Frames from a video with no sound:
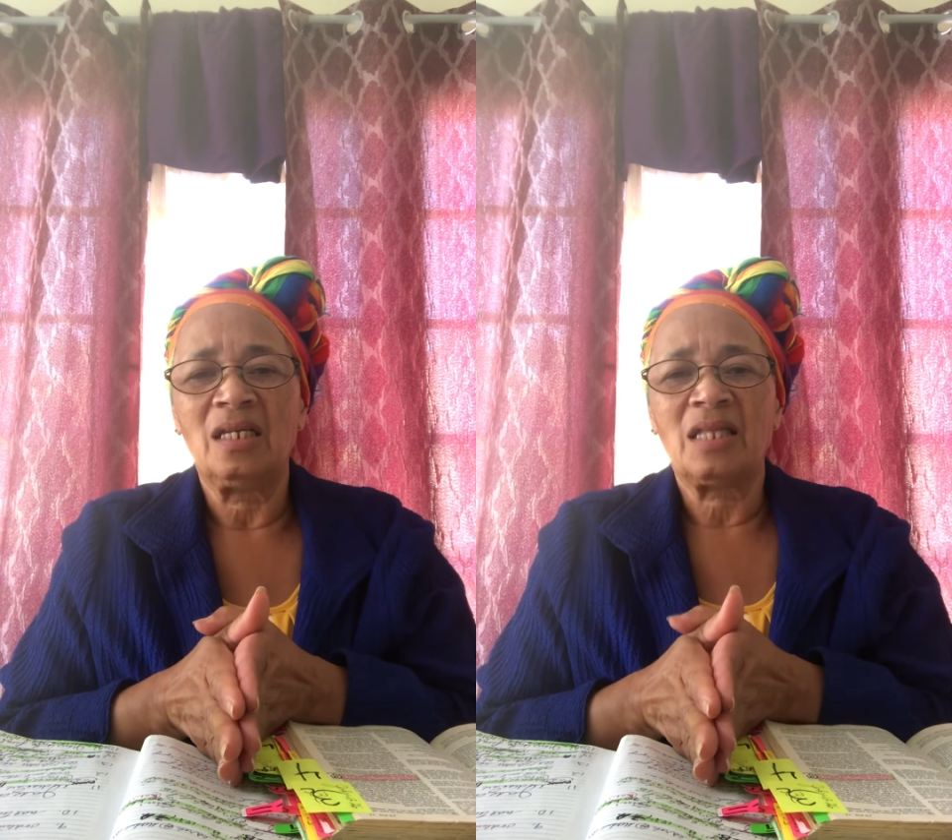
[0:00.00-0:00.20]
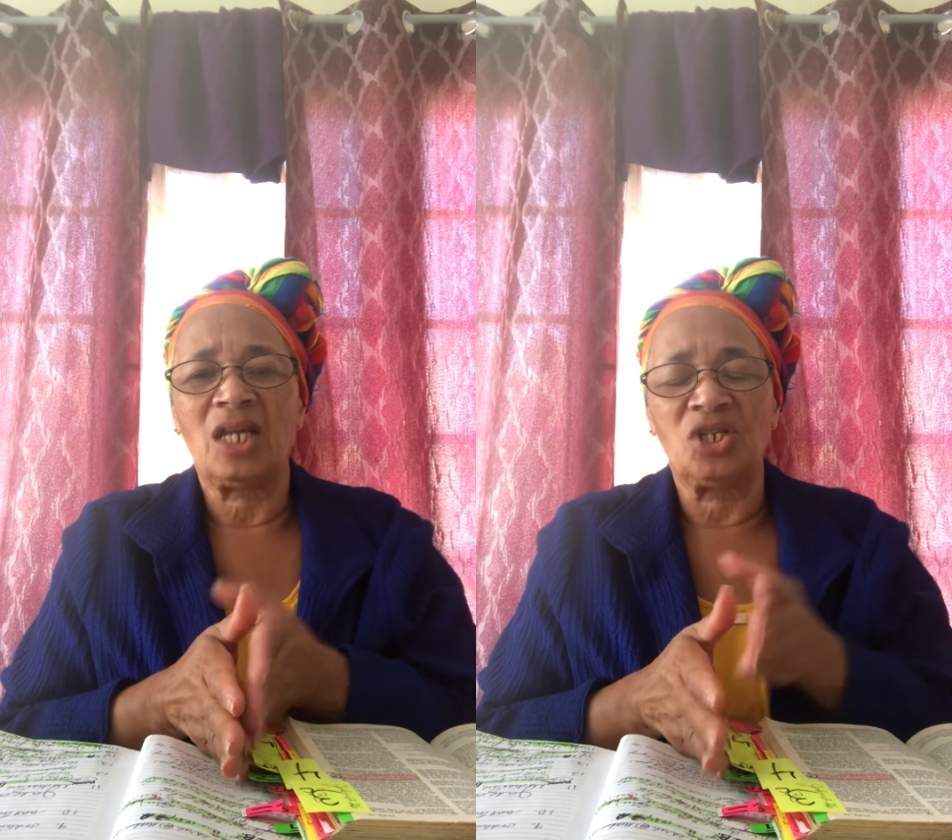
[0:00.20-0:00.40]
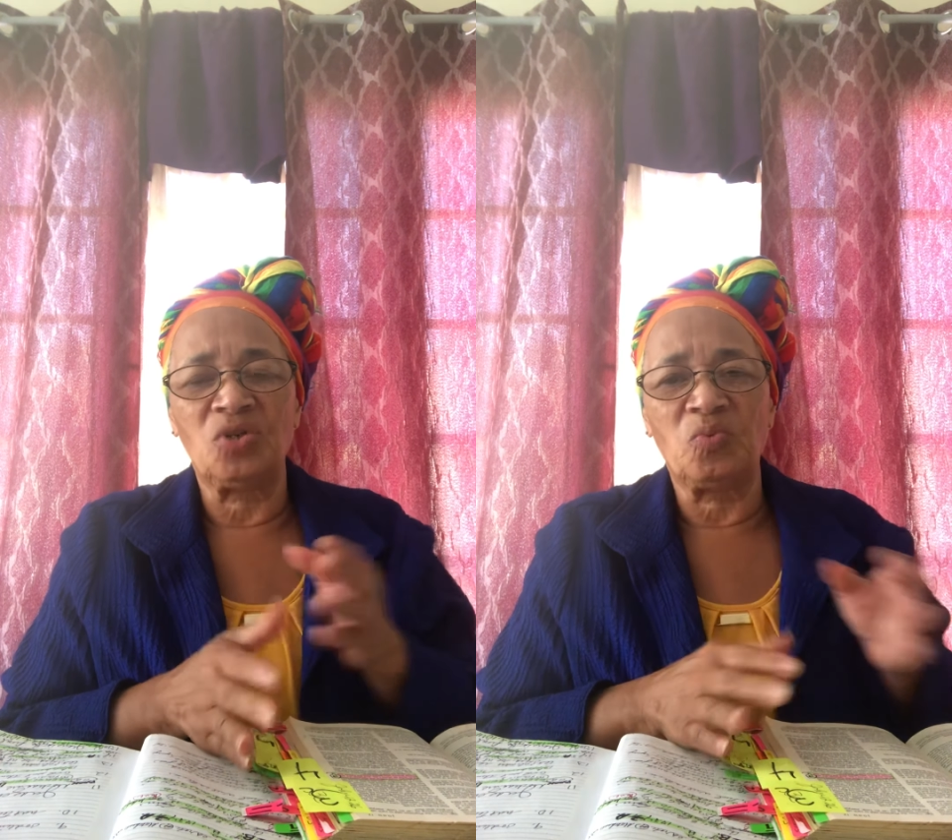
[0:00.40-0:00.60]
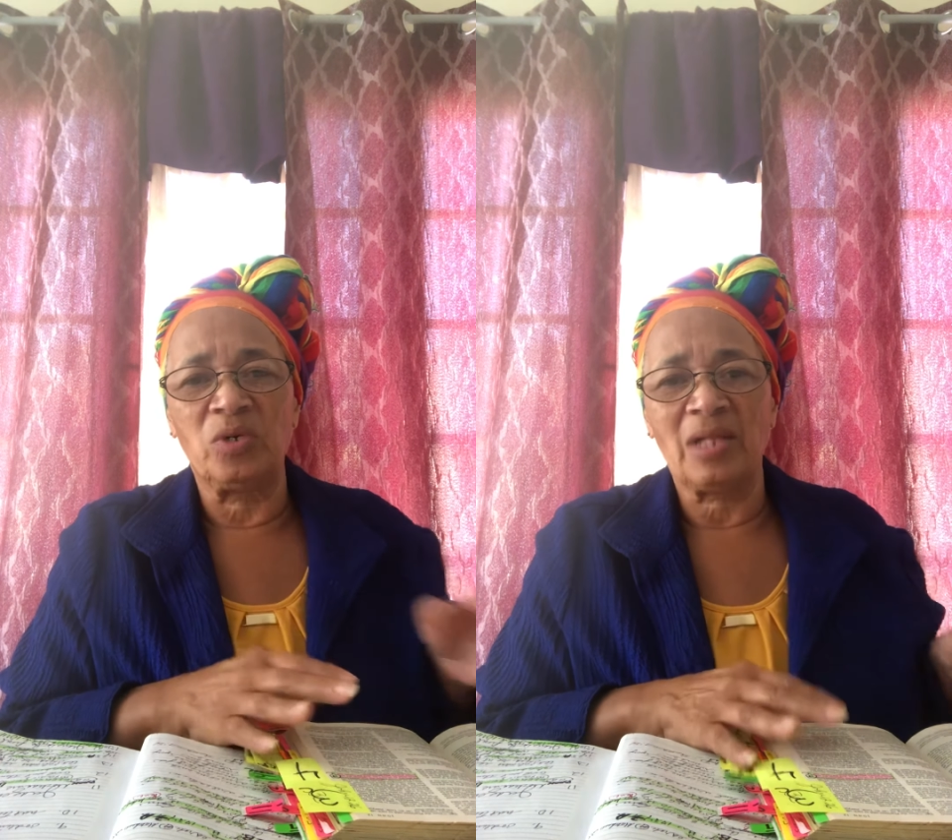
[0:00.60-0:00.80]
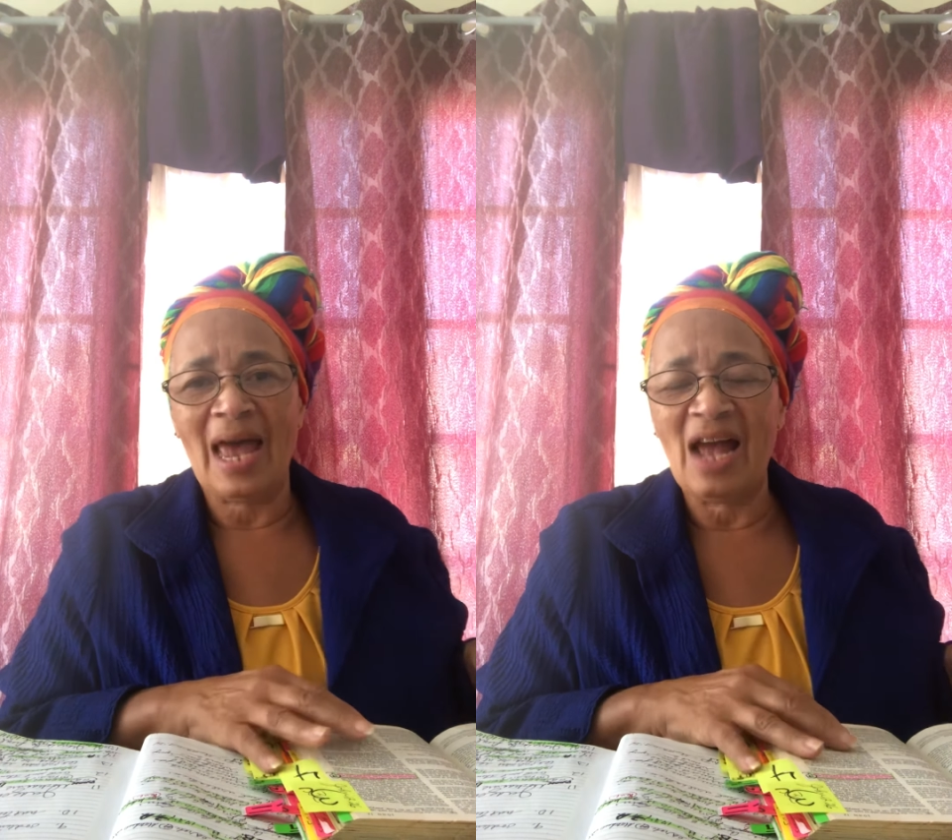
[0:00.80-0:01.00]
That you
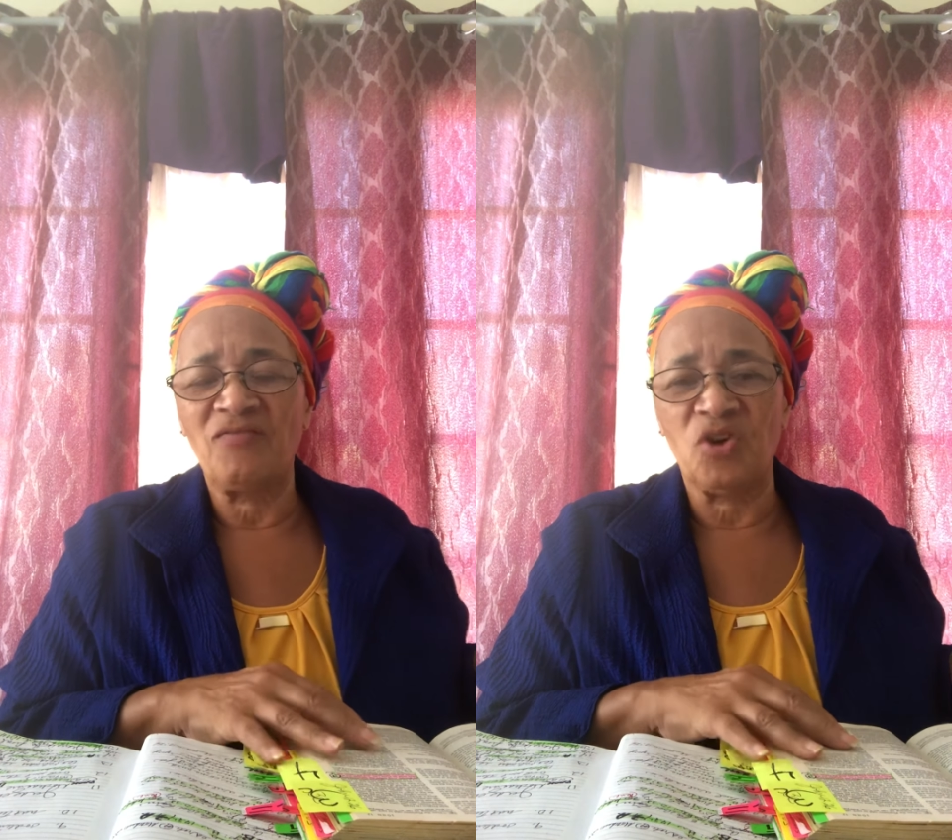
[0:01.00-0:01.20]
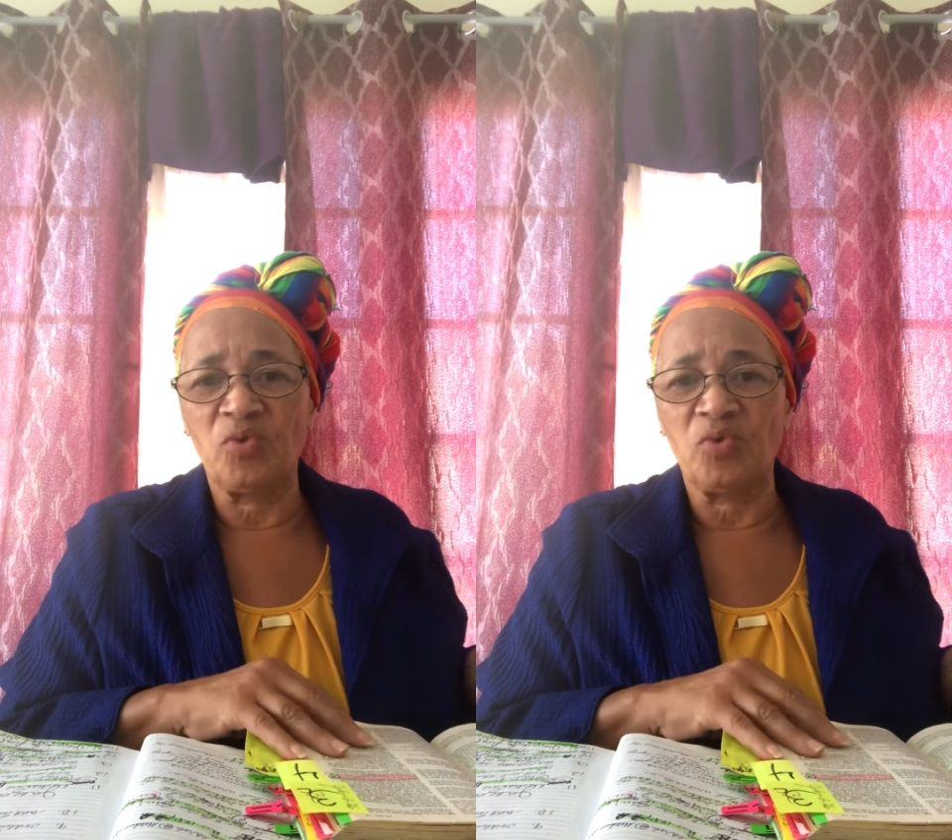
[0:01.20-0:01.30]
will have your